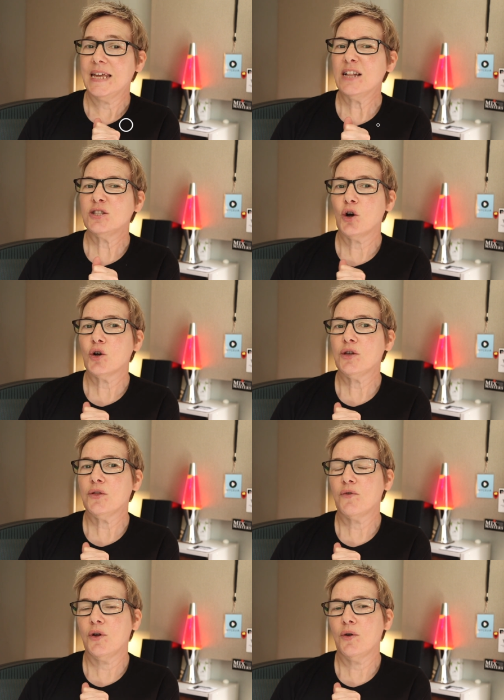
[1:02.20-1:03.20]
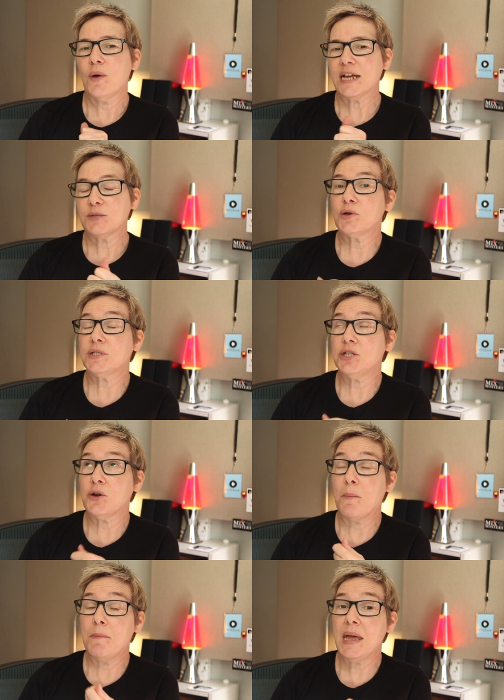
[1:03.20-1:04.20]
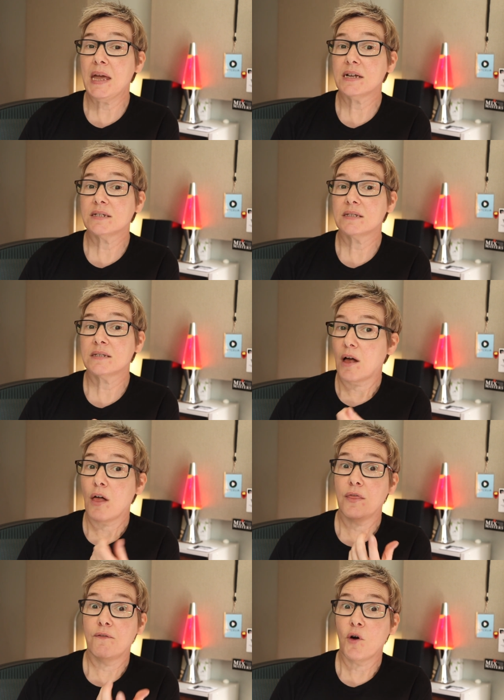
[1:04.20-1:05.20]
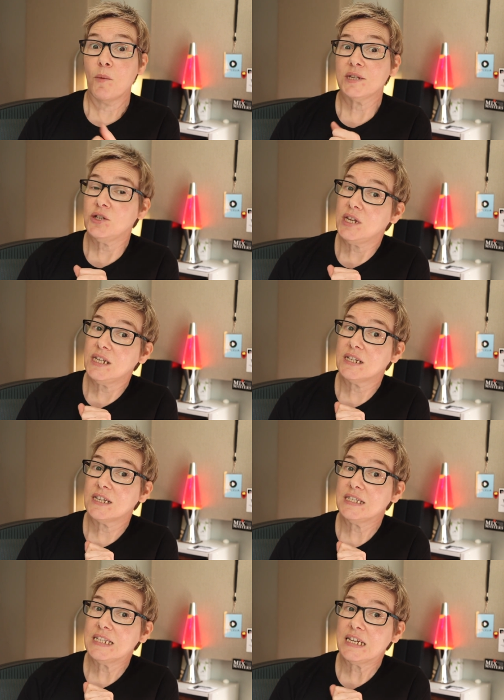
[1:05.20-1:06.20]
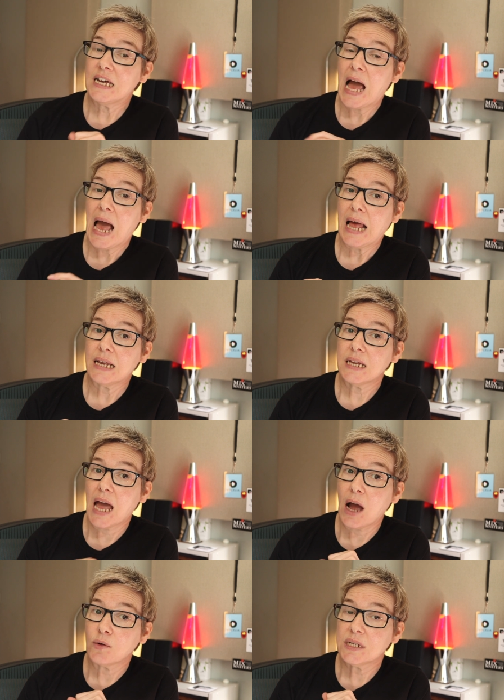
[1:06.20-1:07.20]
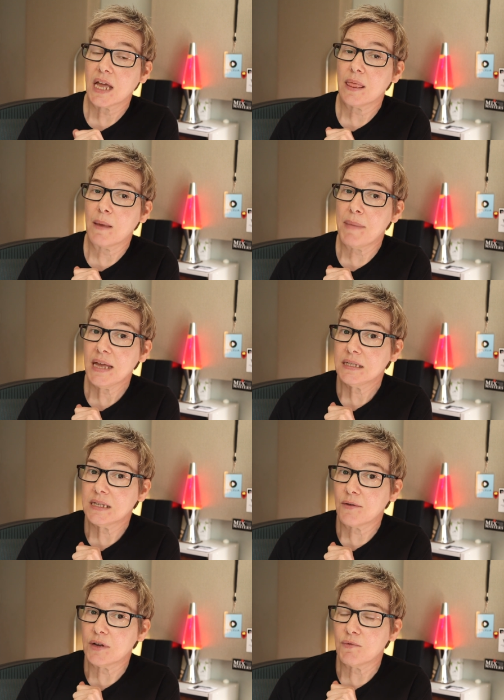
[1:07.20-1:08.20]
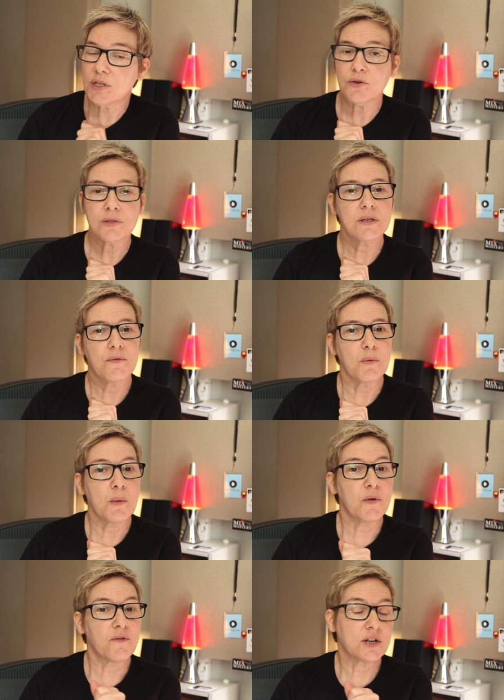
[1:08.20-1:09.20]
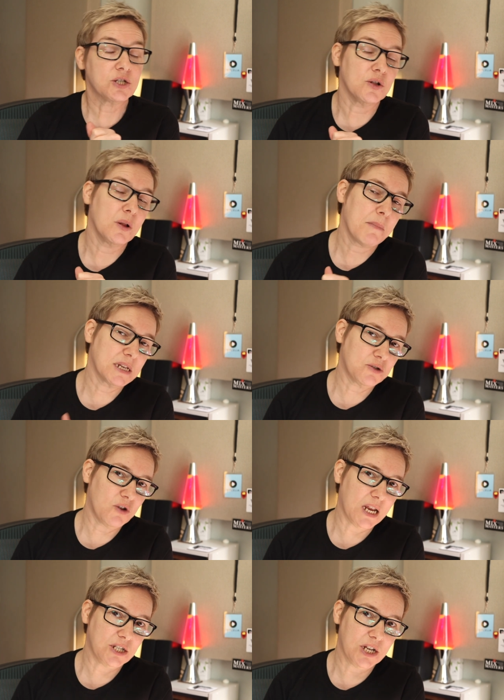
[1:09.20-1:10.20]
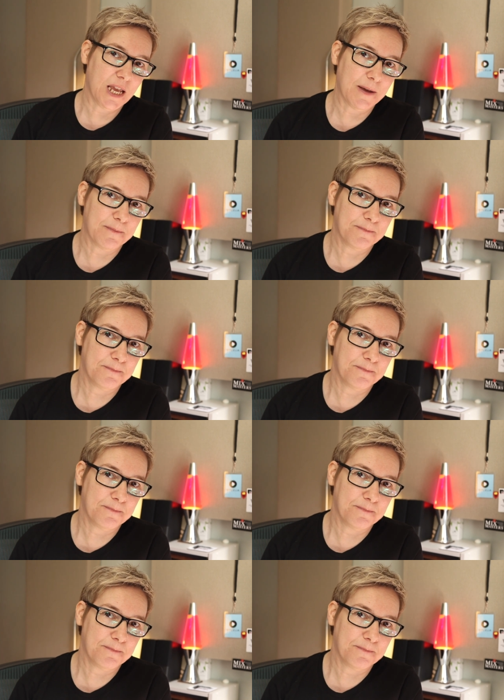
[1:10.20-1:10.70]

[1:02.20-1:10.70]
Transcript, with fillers: It'll talk you through exporting your mix, the formats you need to consider, and how to get the best sounding result from a professional mastering engineer.